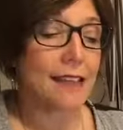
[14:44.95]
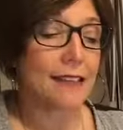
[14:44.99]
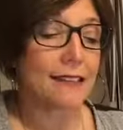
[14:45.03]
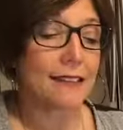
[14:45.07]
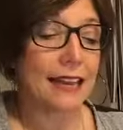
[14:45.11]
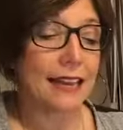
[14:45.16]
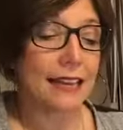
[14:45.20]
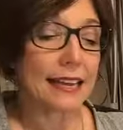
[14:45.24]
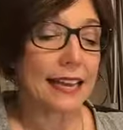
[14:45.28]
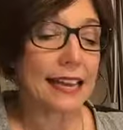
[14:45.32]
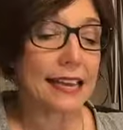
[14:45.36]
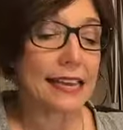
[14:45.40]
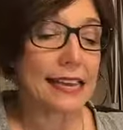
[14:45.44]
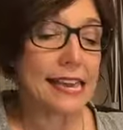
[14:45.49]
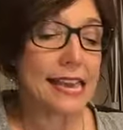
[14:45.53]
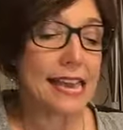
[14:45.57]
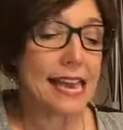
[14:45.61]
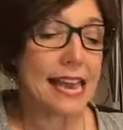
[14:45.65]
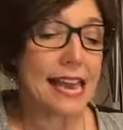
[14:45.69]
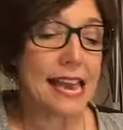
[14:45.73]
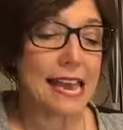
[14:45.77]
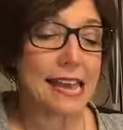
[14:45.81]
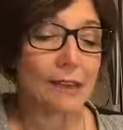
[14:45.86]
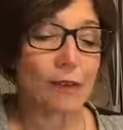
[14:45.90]
like a
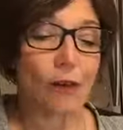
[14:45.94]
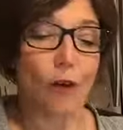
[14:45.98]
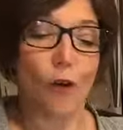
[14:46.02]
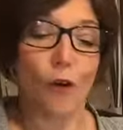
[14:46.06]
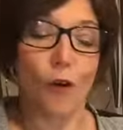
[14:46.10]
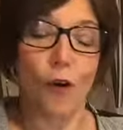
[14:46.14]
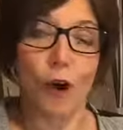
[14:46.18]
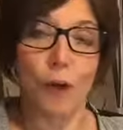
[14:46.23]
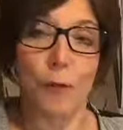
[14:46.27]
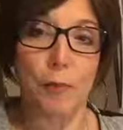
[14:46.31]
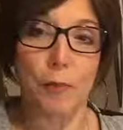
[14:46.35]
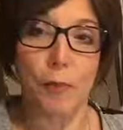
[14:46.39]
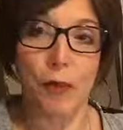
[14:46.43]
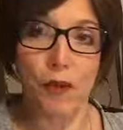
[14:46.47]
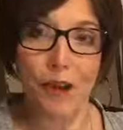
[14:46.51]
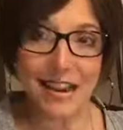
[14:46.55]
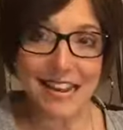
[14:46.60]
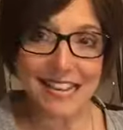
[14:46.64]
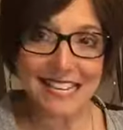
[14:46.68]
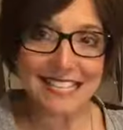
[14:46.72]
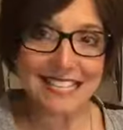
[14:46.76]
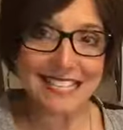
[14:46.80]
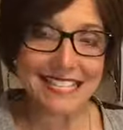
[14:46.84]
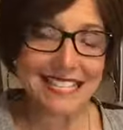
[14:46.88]
king or a
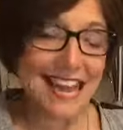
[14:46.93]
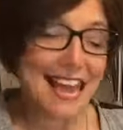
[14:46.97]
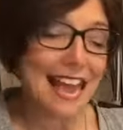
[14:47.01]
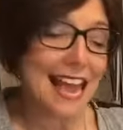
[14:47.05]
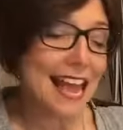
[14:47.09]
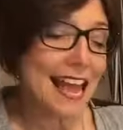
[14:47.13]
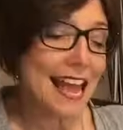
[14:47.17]
priest.